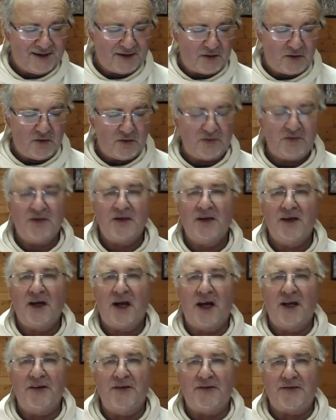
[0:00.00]
good
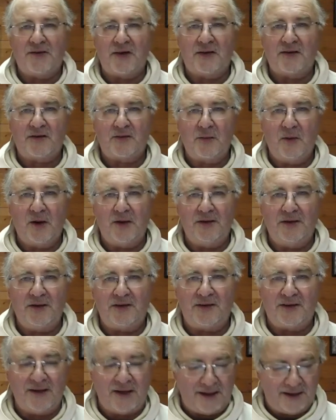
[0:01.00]
and trustworthy
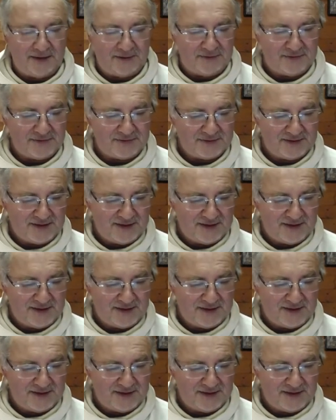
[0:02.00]
slave.